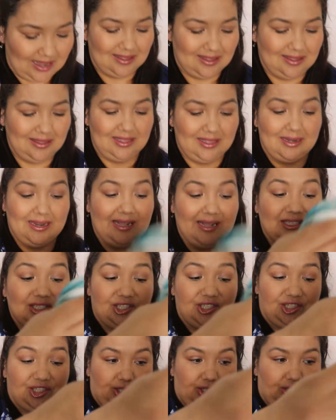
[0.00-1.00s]
And then the
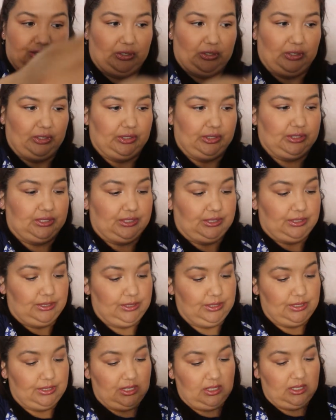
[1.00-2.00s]
next shirt
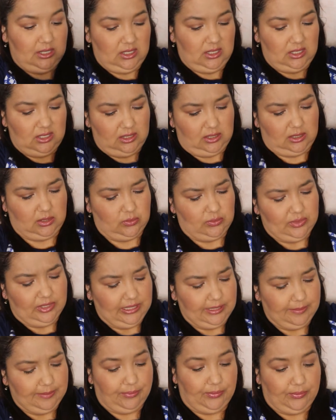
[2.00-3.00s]
is
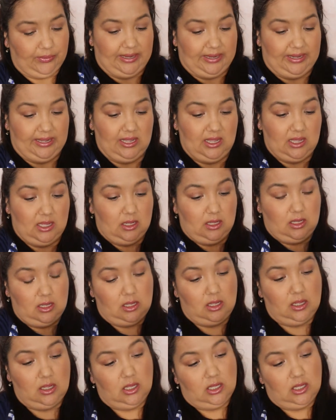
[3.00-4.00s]
really pretty.
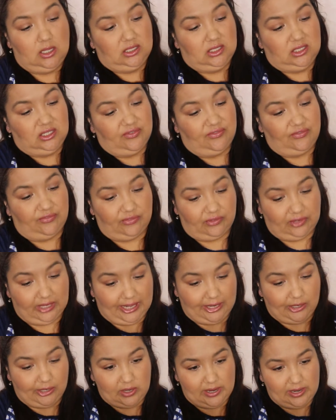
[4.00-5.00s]
It's
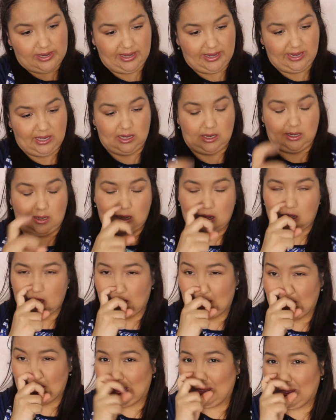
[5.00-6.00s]
fluttery and
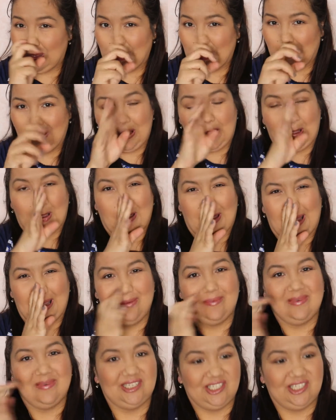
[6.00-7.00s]

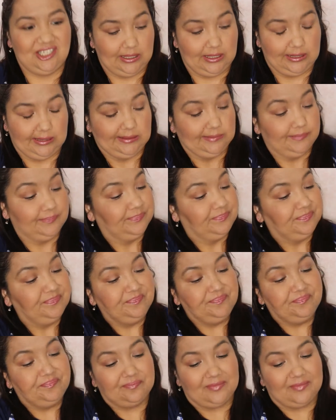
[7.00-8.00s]
I'm itching.
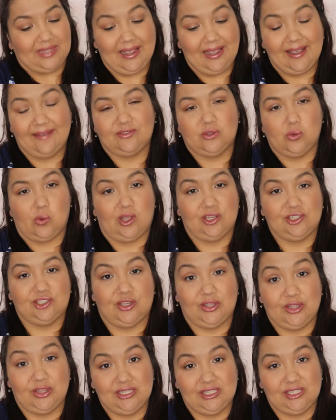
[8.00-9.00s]
I have to
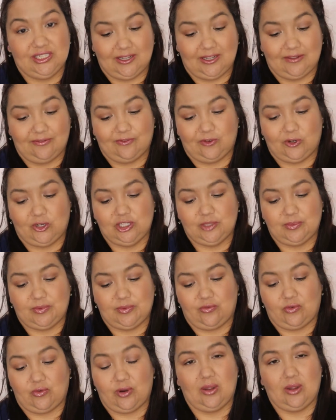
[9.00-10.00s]
wash all this stuff first
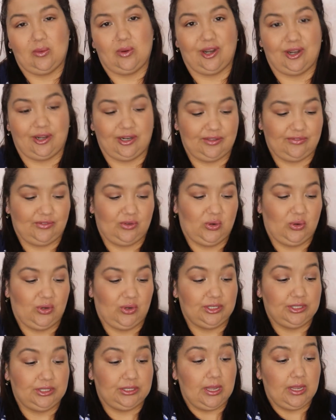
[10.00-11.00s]
before I wear it, of
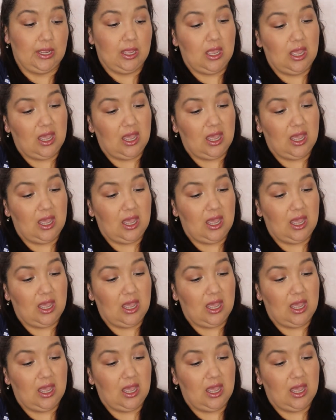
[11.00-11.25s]
course.